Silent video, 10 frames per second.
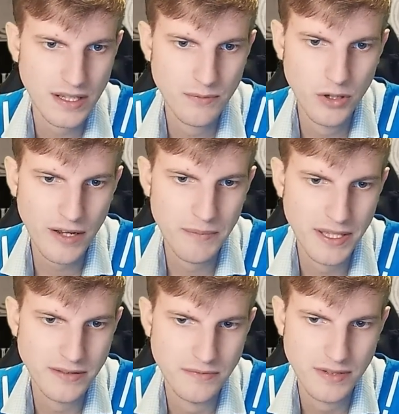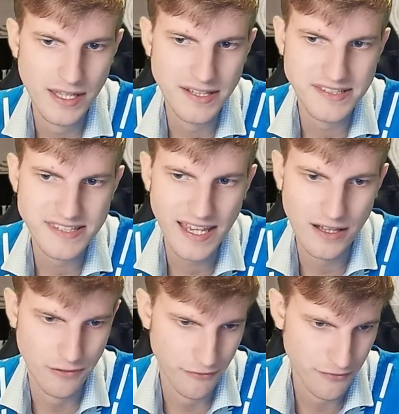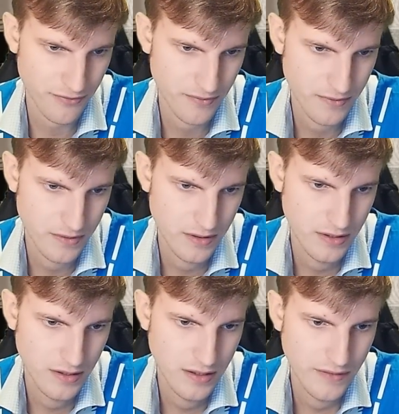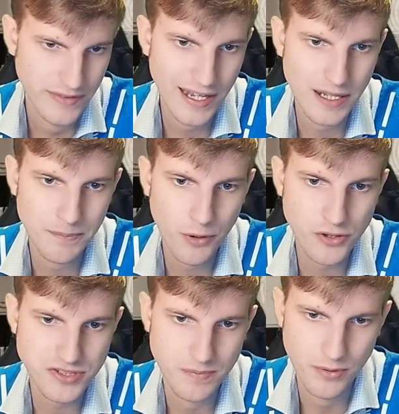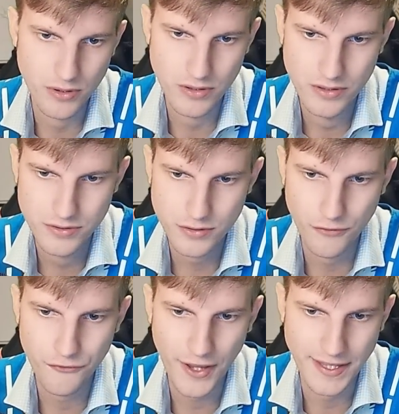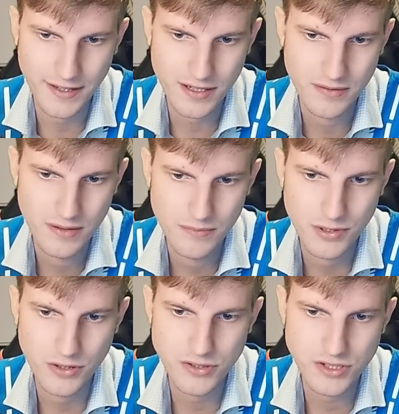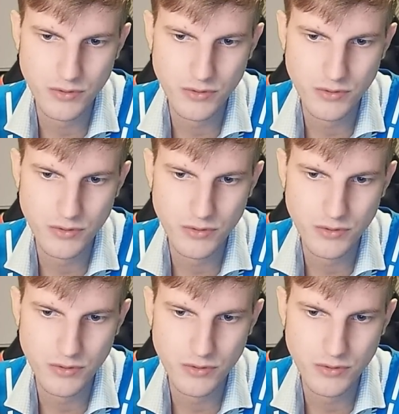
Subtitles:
would have been in itself nearly impossible to fake, because you